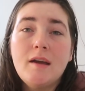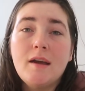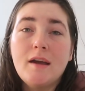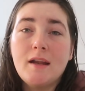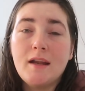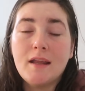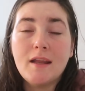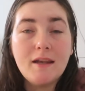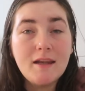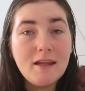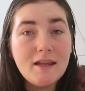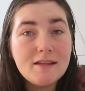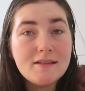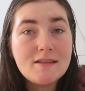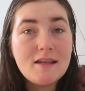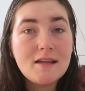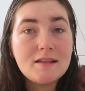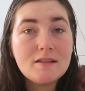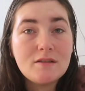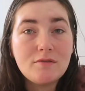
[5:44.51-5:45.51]
and he needs
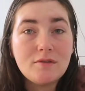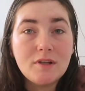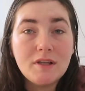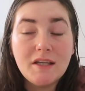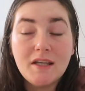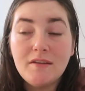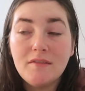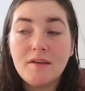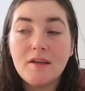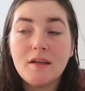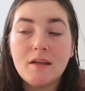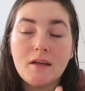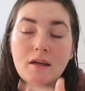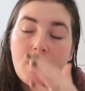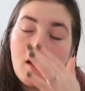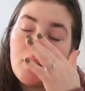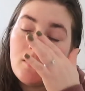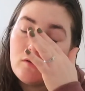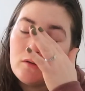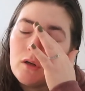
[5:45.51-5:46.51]
that to relieve it.
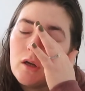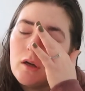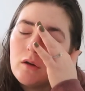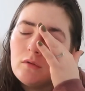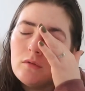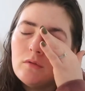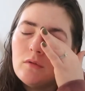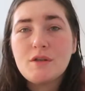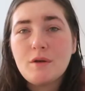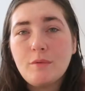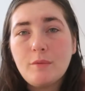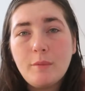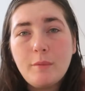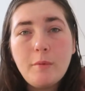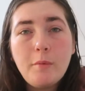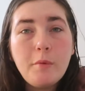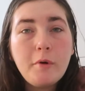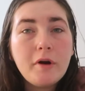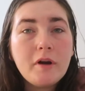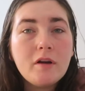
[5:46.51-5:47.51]
I don't know. So we've
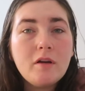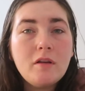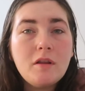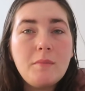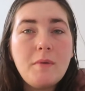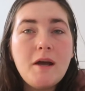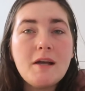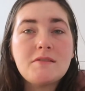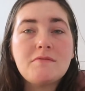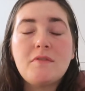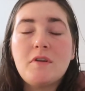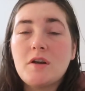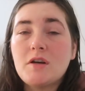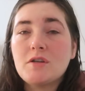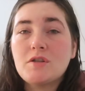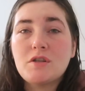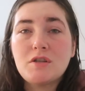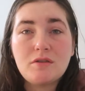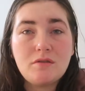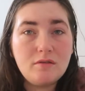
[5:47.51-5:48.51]
been working on the pacifier.
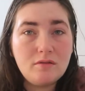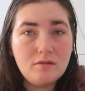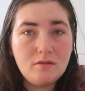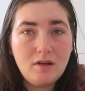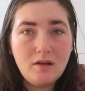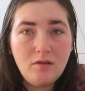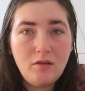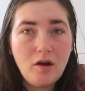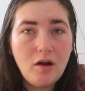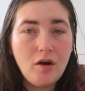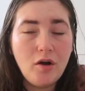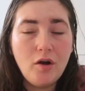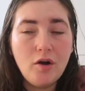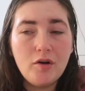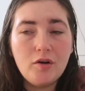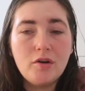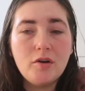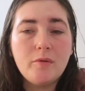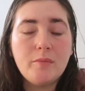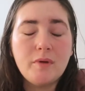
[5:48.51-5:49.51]
It's just a lot
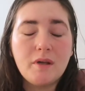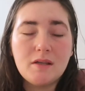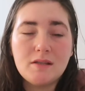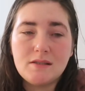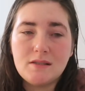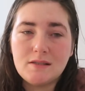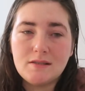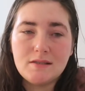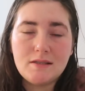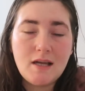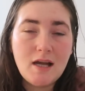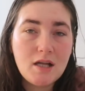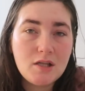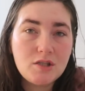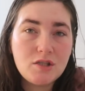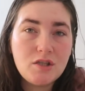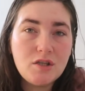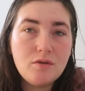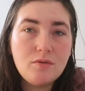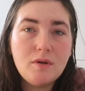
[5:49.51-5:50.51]
harder because he's
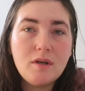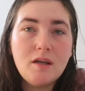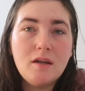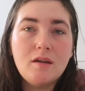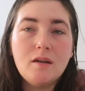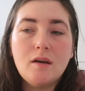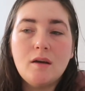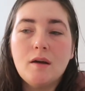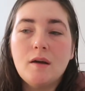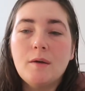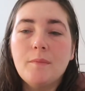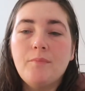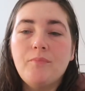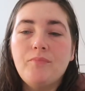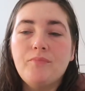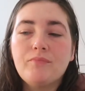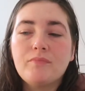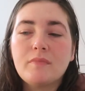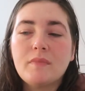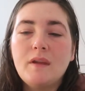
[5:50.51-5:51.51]
attached to it.
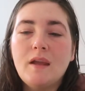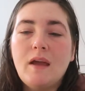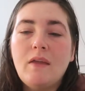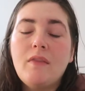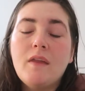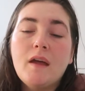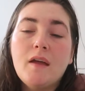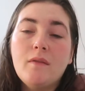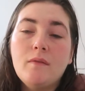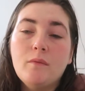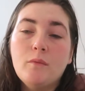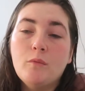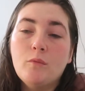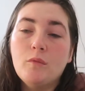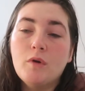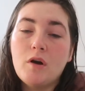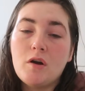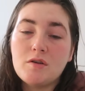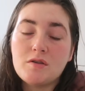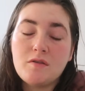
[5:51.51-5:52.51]
Um, and then
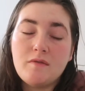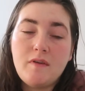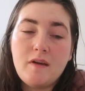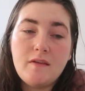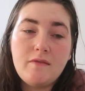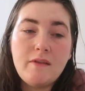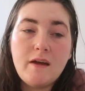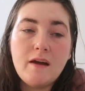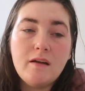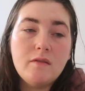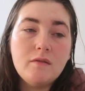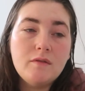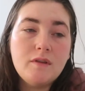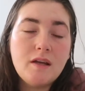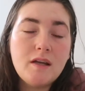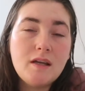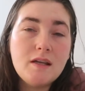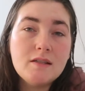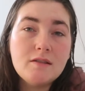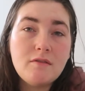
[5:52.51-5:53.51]
we also found out
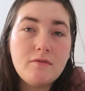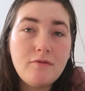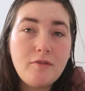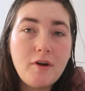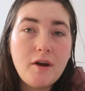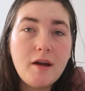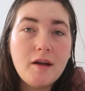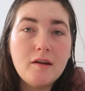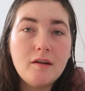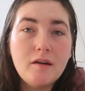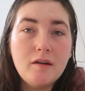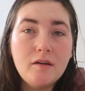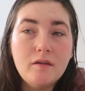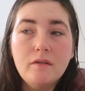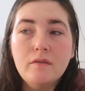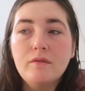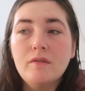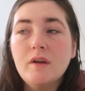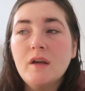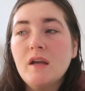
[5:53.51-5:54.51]
that he's afraid
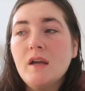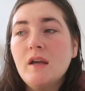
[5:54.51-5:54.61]
of